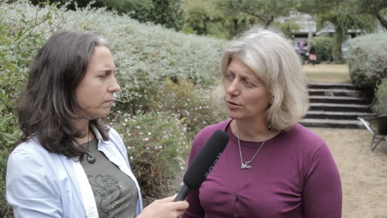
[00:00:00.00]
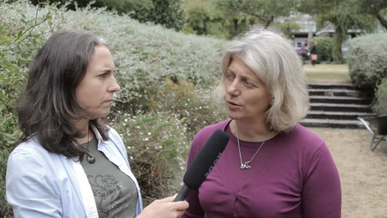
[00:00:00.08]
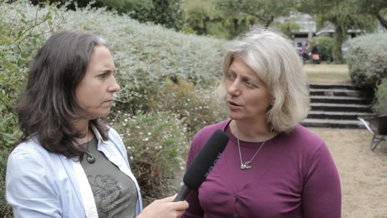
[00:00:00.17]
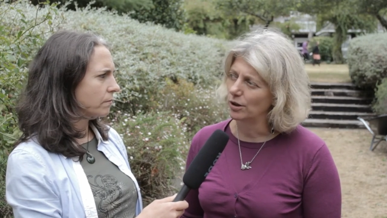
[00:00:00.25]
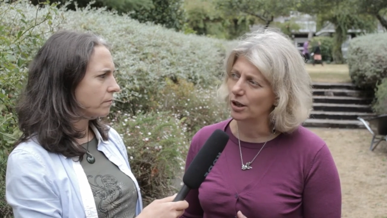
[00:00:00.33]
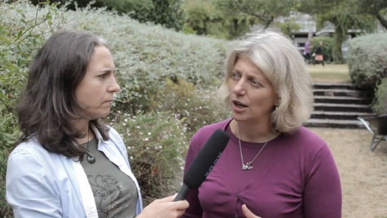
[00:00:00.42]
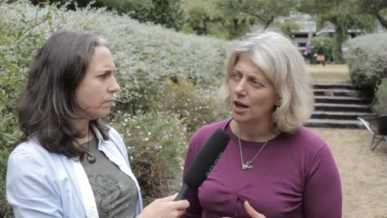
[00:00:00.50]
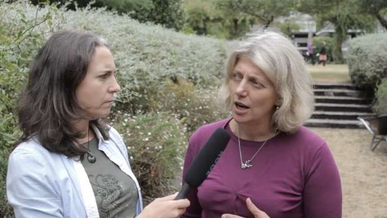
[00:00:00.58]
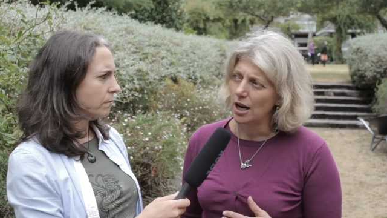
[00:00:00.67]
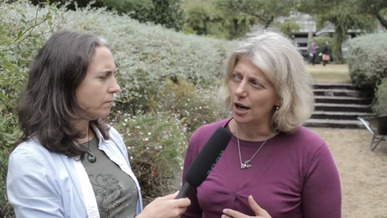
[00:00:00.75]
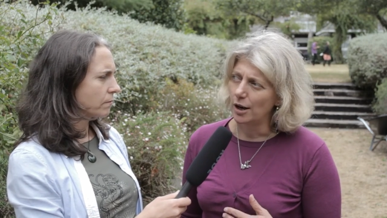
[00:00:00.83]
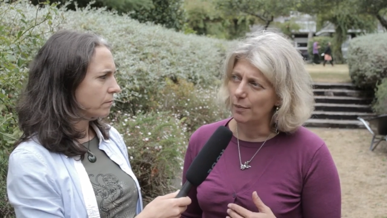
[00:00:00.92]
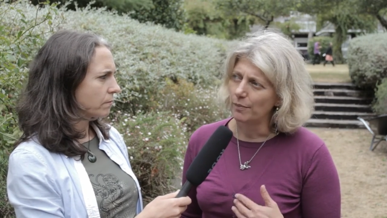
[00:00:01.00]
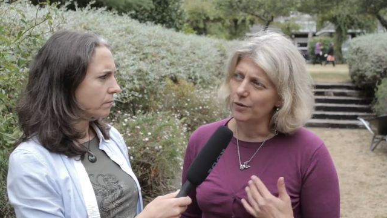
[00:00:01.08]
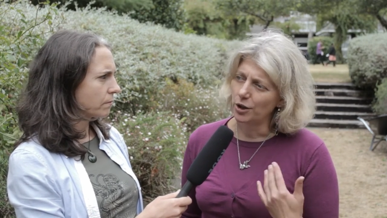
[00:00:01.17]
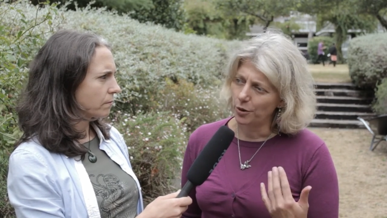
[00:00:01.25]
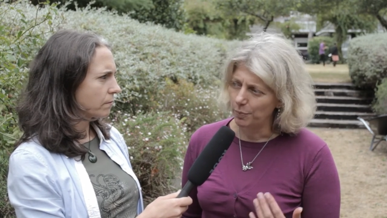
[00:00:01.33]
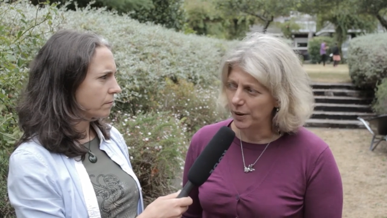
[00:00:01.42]
Speaker 1: or um,
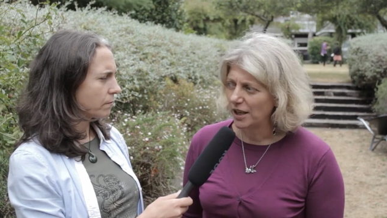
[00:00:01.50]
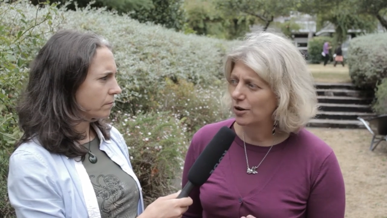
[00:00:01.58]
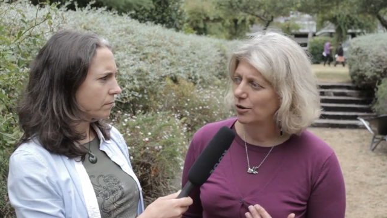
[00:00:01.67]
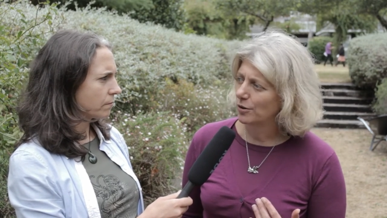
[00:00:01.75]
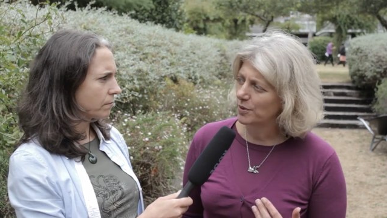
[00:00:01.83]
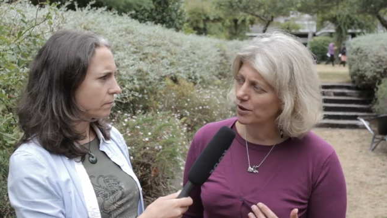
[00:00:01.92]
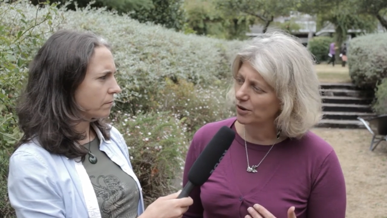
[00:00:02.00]
you know B Corps,